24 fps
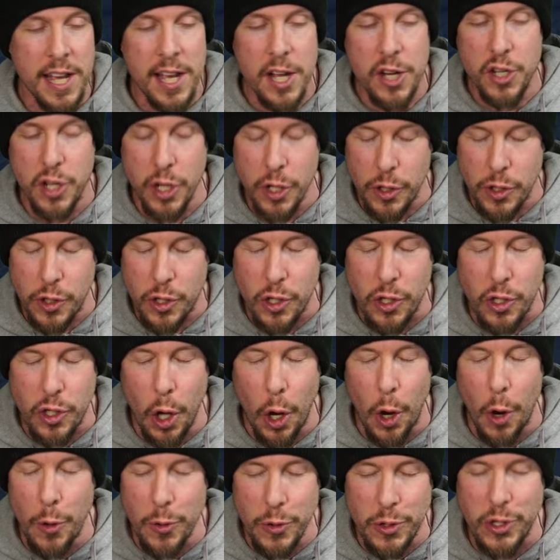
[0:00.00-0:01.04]
She is
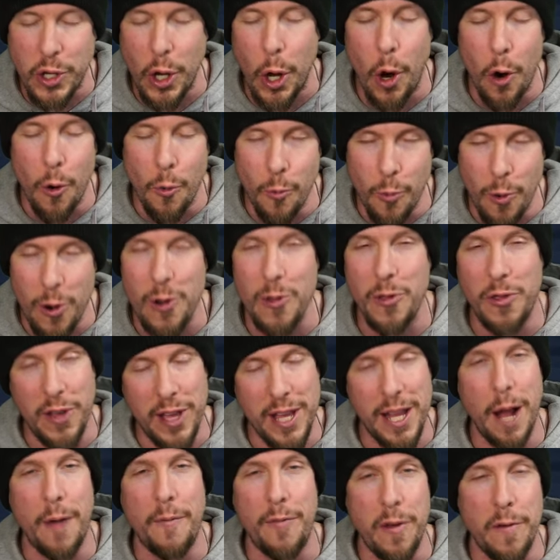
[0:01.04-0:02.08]
so, so
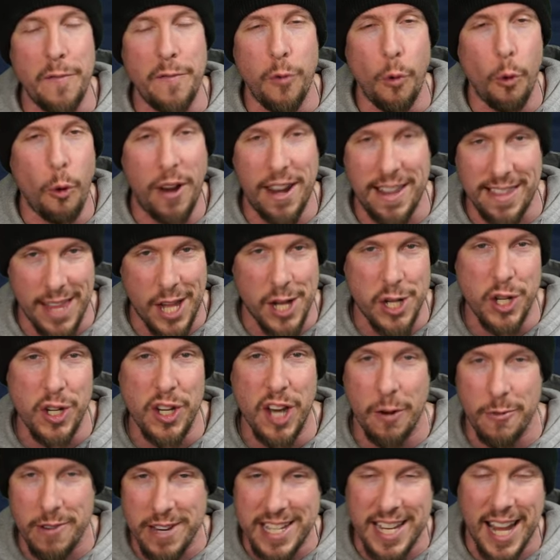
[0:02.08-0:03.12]
worthy of the Void
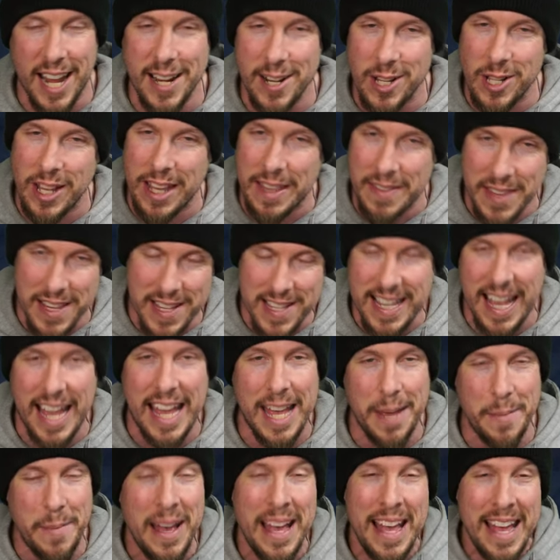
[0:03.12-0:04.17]
Legendary title in this
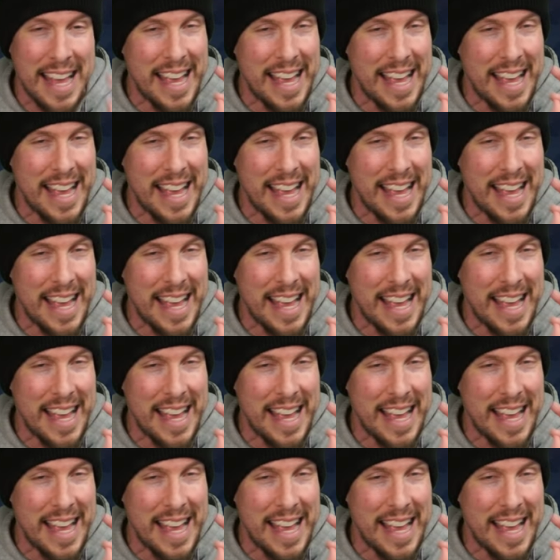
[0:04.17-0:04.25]
game.